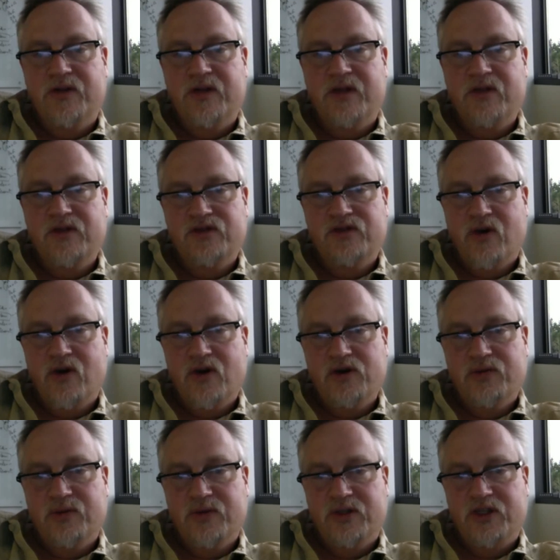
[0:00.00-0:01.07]
Then those
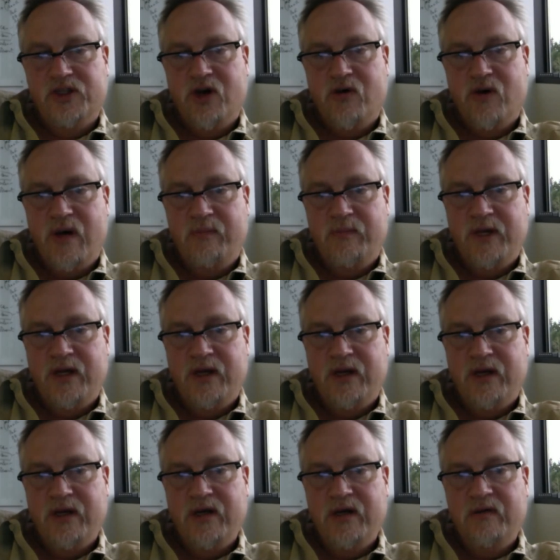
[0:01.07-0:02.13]
roles would show up
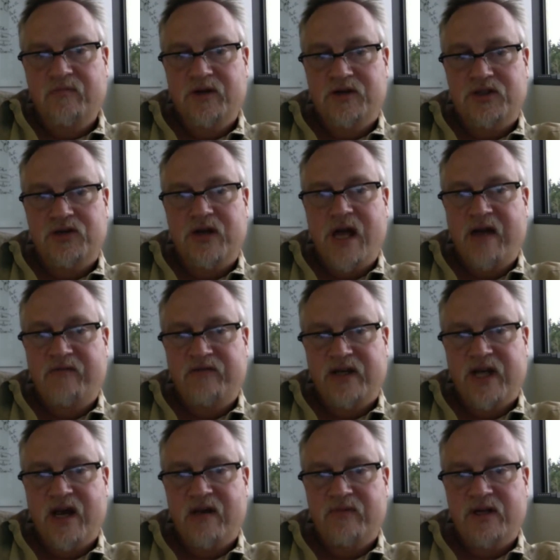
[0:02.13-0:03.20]
here, but you'd have to
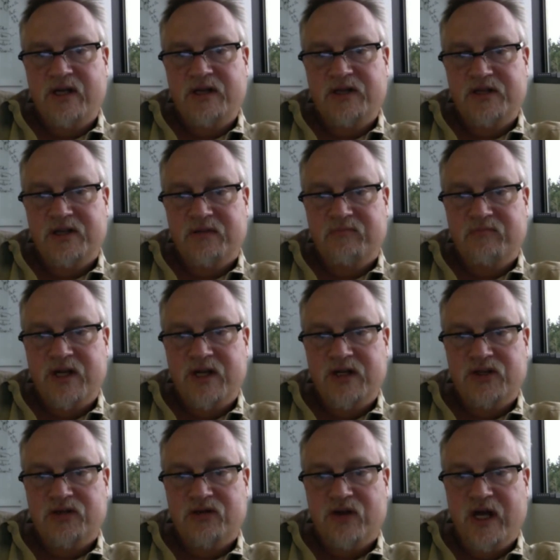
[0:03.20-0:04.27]
come in as an
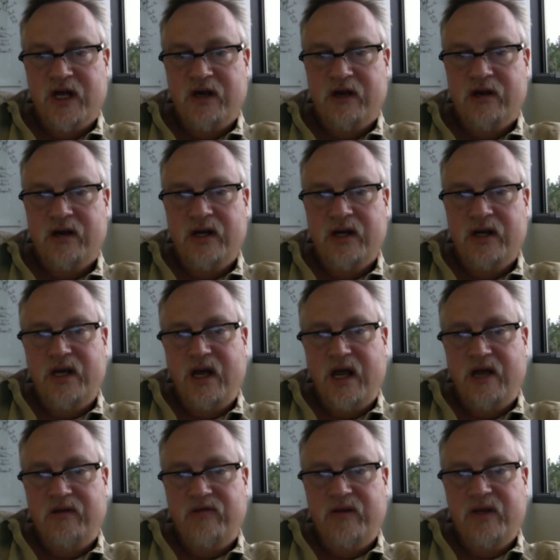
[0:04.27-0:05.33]
administrator
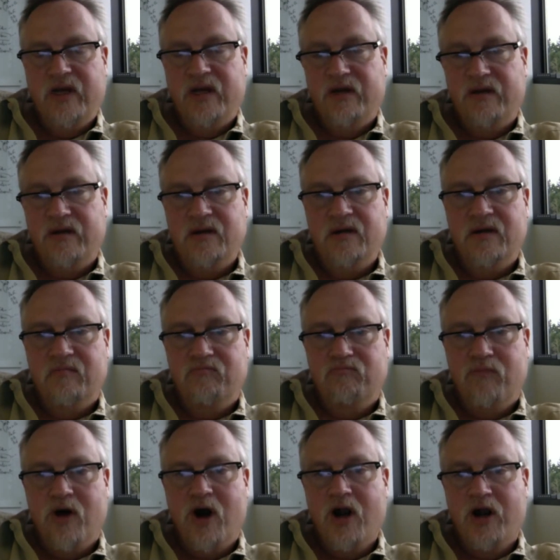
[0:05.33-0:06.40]
and then
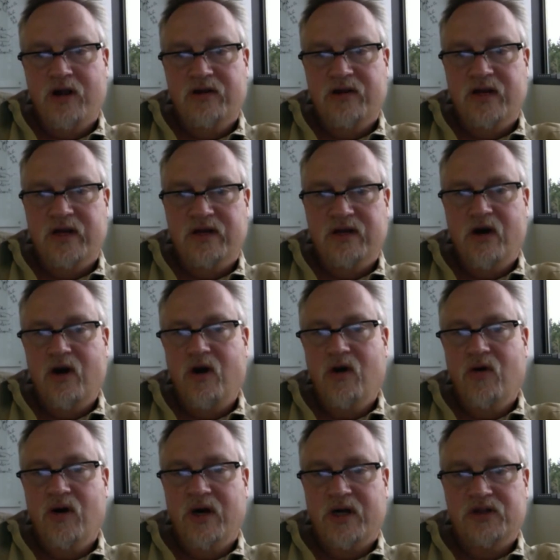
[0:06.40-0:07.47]
mark that,
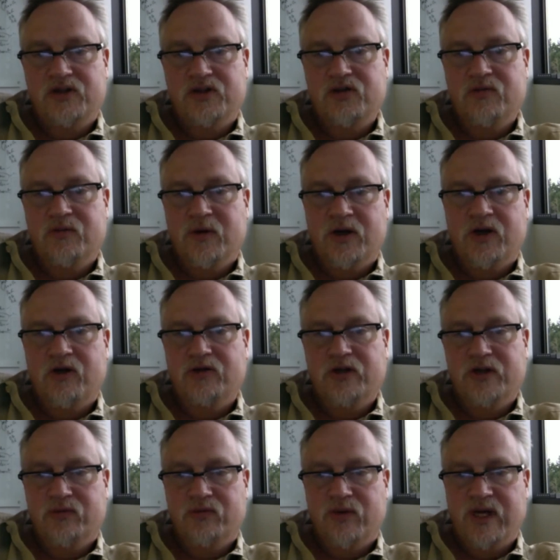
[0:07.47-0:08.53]
oh, a consumer can
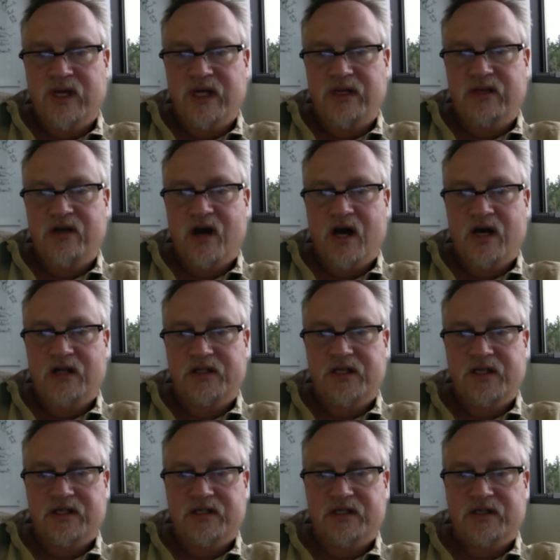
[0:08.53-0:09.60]
only read
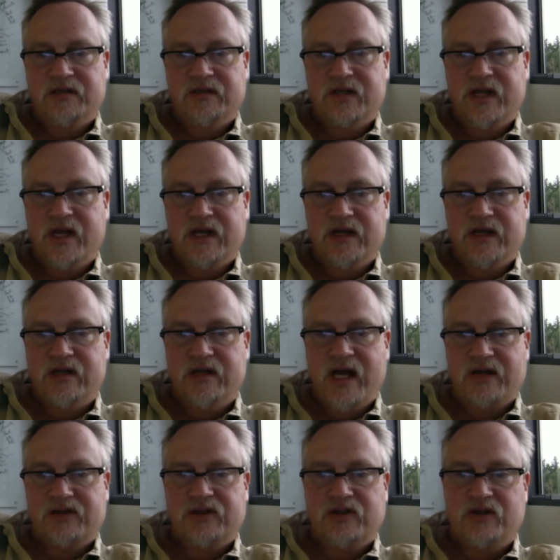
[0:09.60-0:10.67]
content and
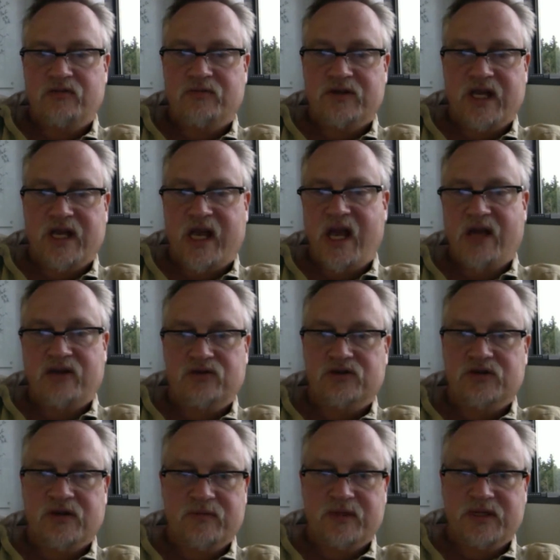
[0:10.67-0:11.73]
execute, but they can't do
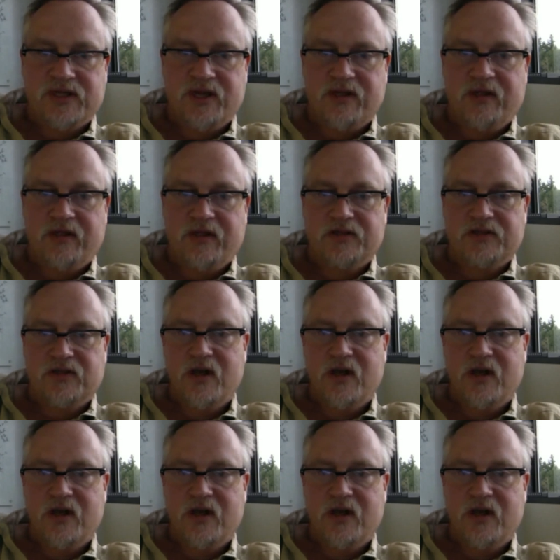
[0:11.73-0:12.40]
some of these other things.